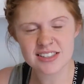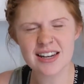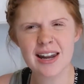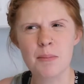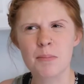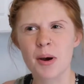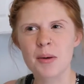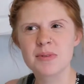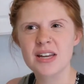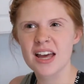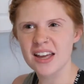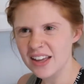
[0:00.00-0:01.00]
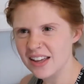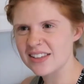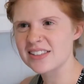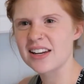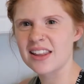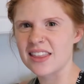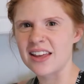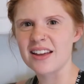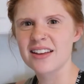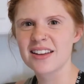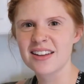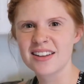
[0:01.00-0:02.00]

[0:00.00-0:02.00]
Sunday bum day? Is that a thing?